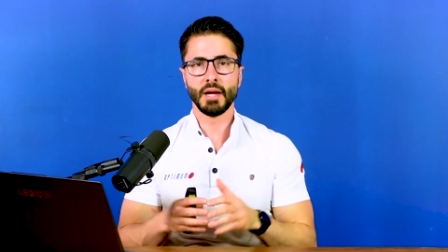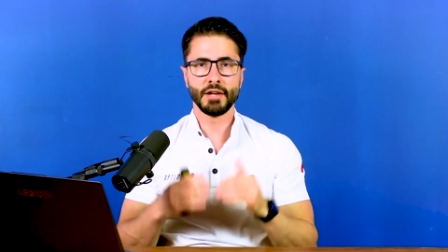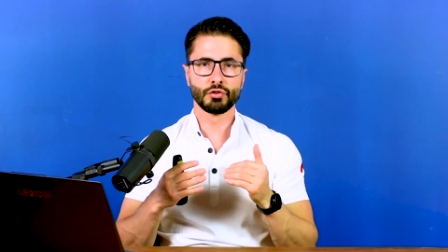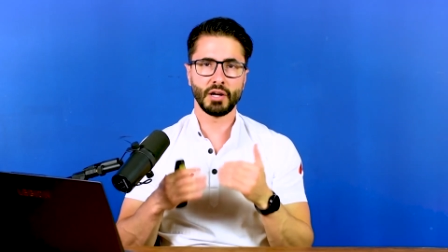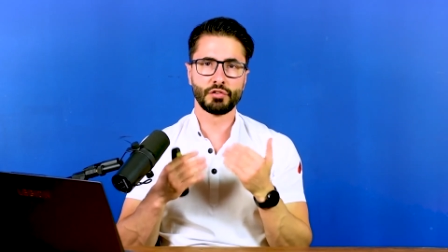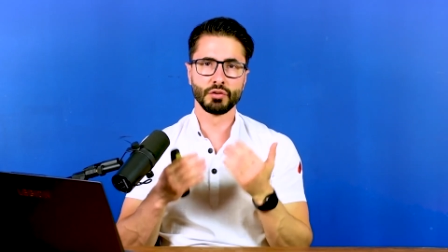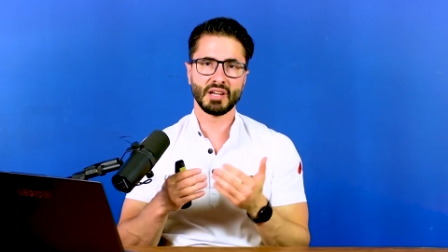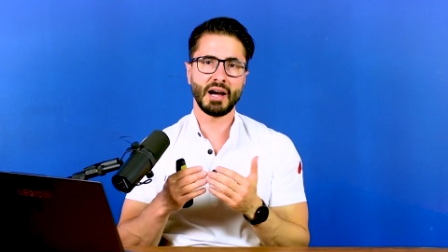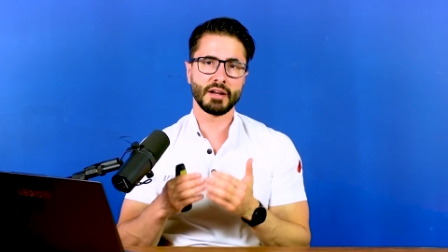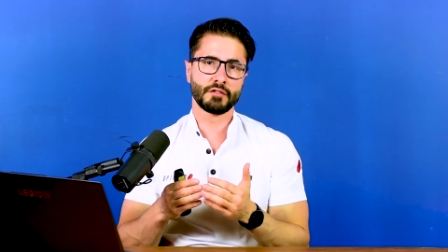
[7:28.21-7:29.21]
and you try to use
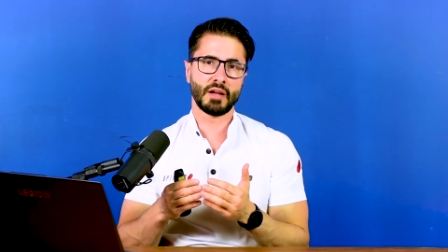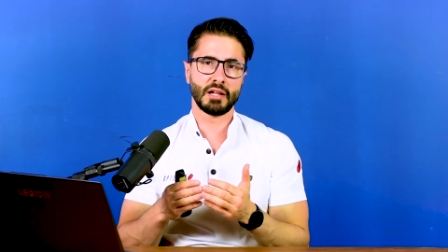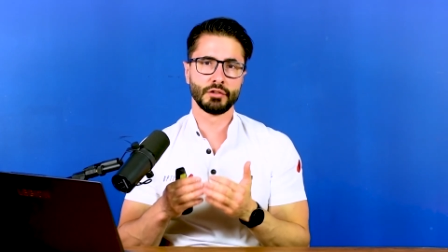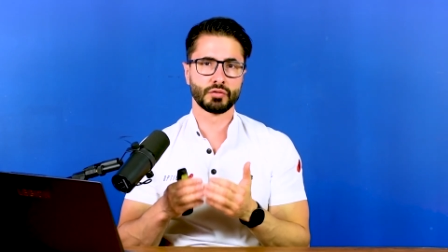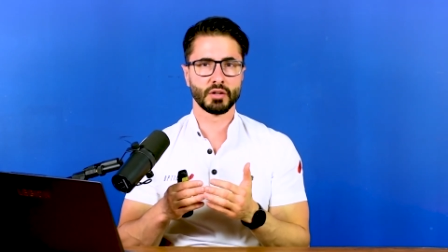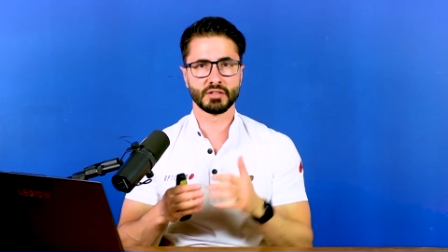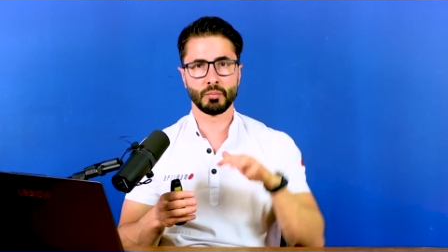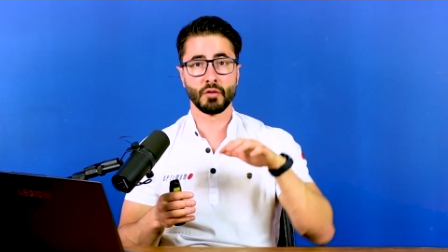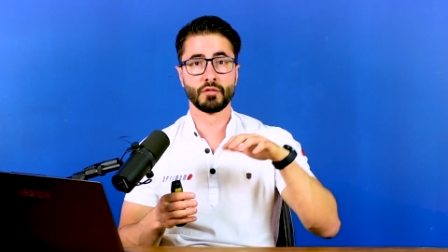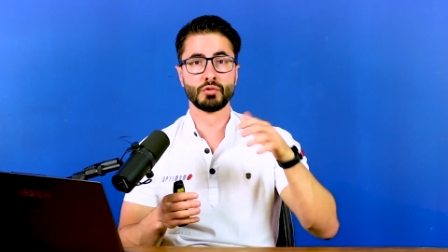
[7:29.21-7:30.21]
higher values, for
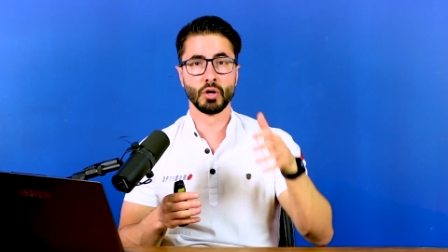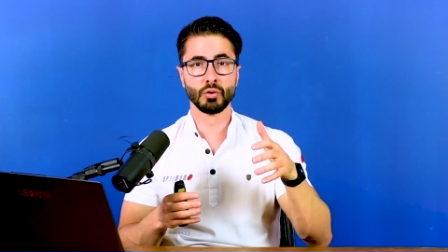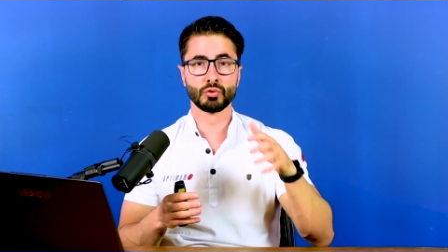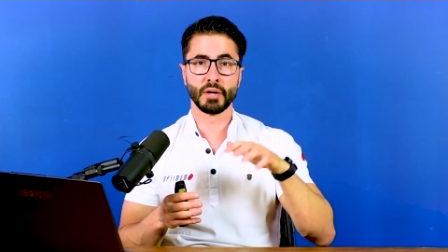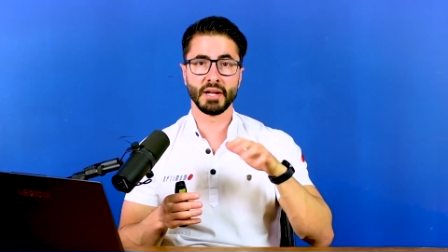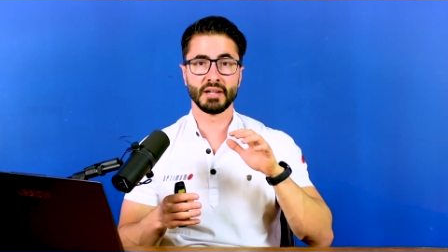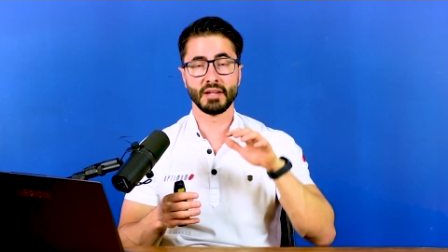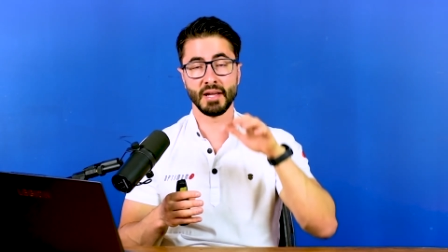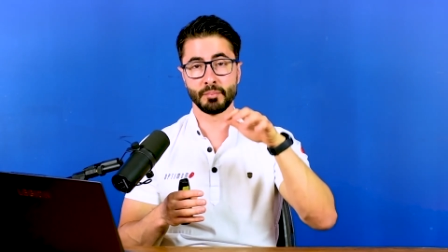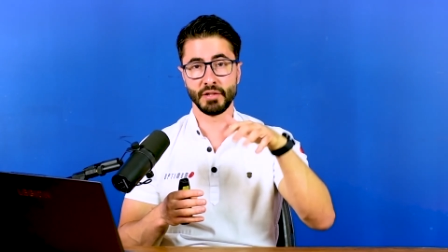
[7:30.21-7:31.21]
example, of roll
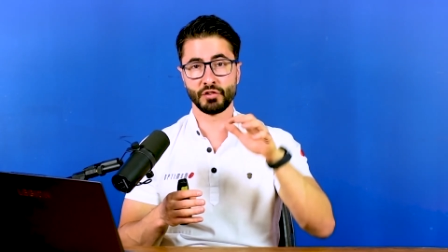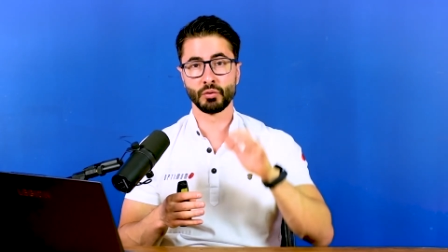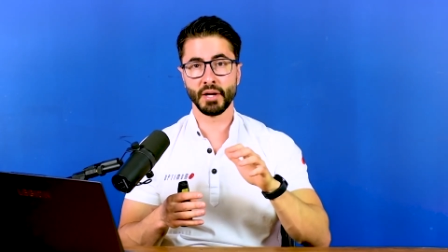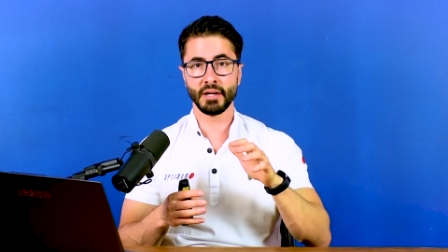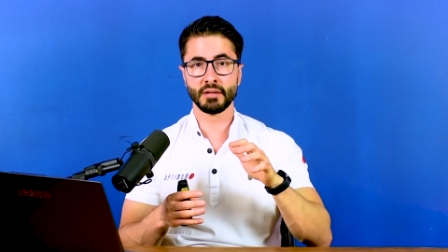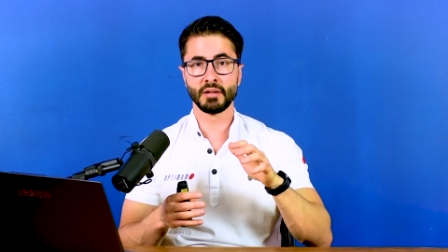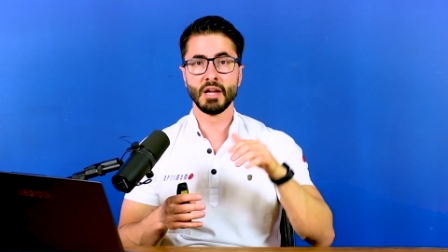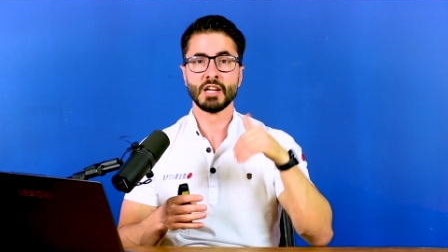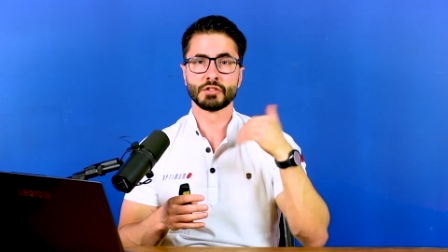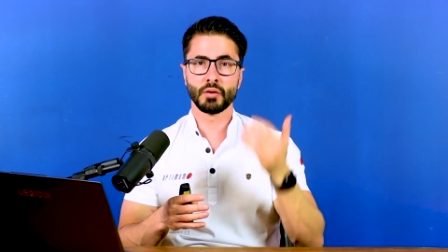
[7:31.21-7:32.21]
gradient and pitch gradient,
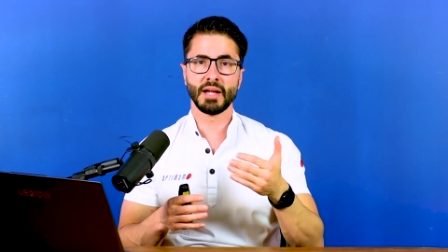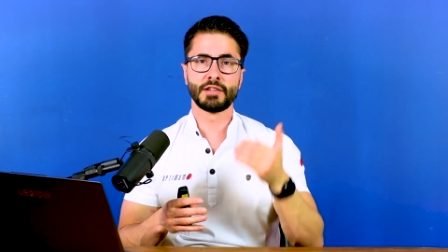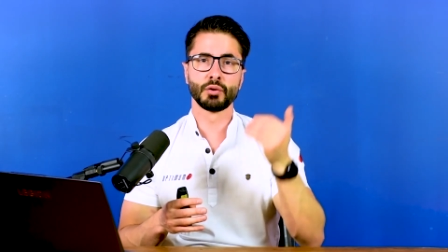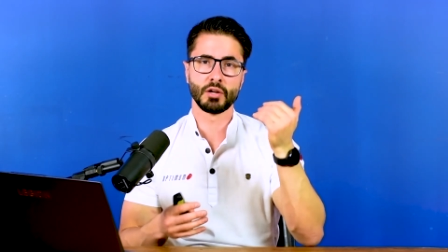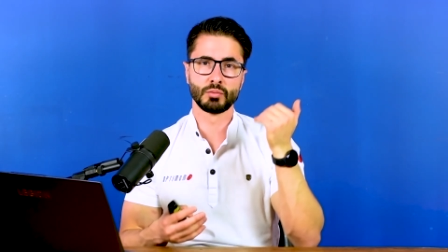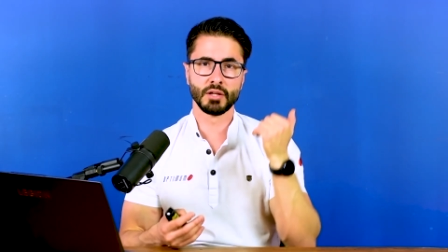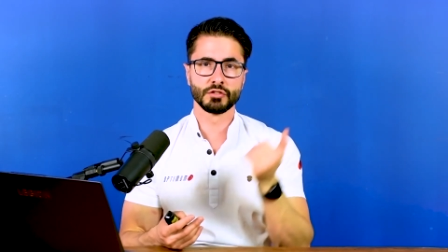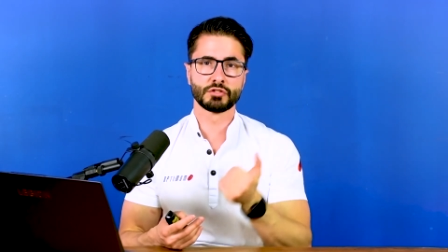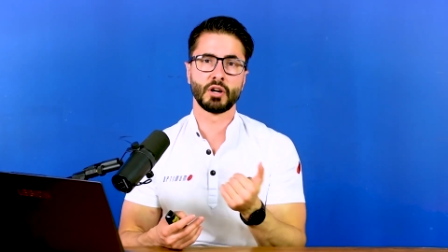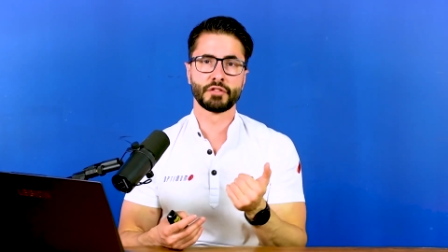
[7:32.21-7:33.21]
so that you can run
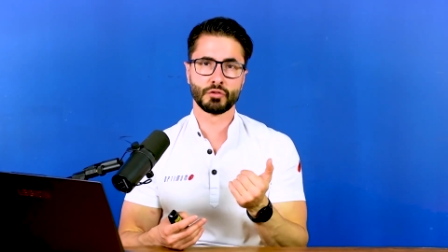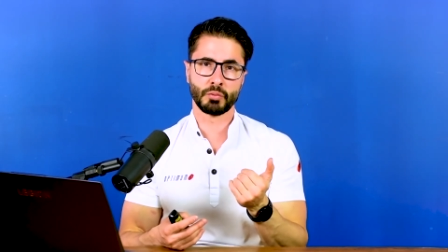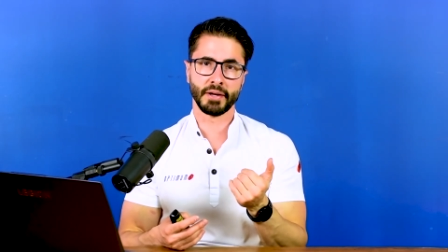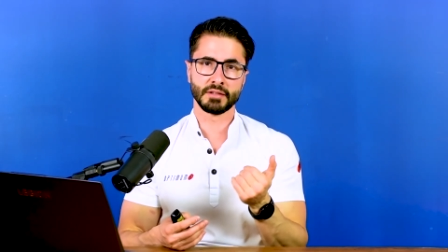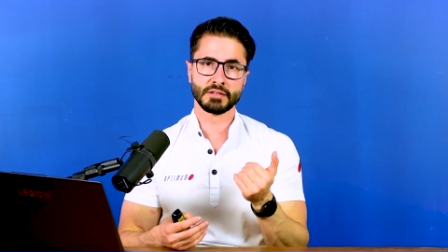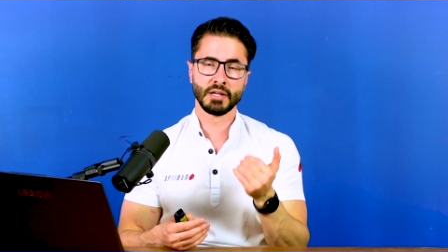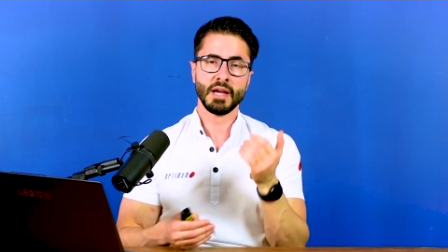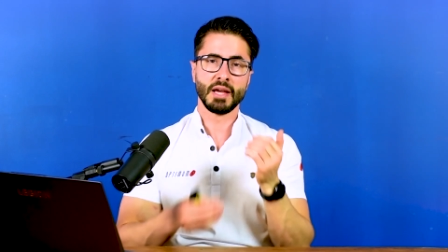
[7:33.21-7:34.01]
soft springs.